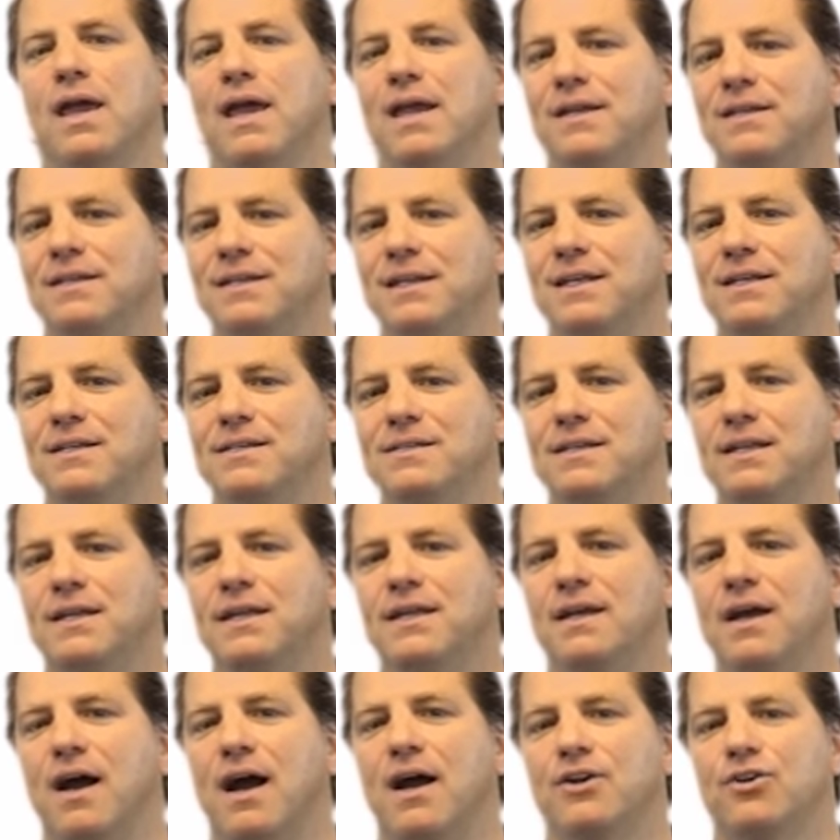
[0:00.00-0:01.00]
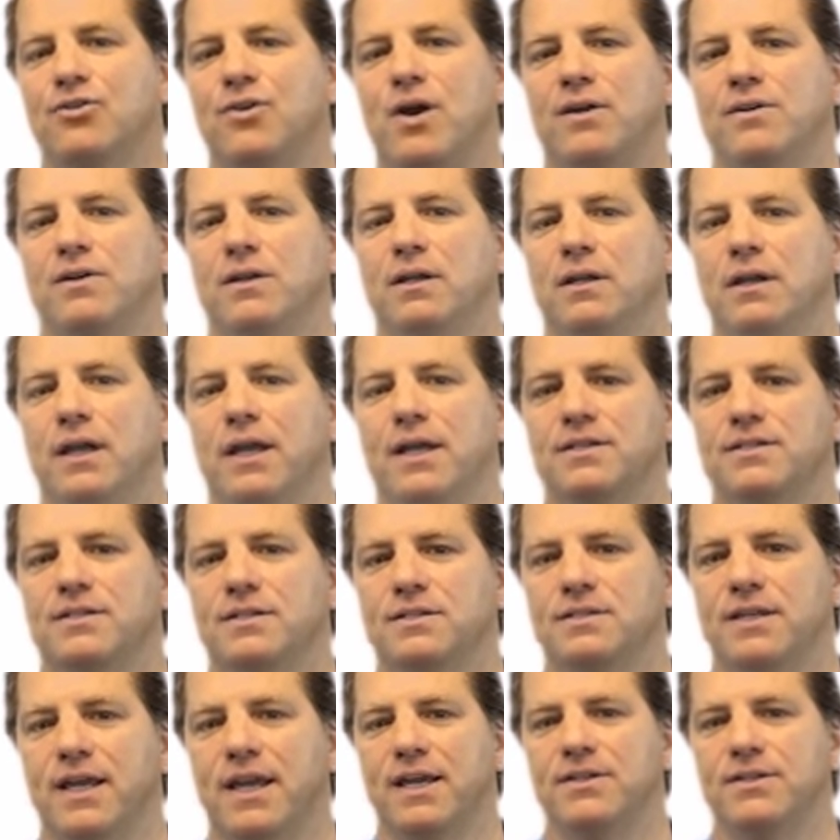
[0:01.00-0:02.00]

and DC contracting license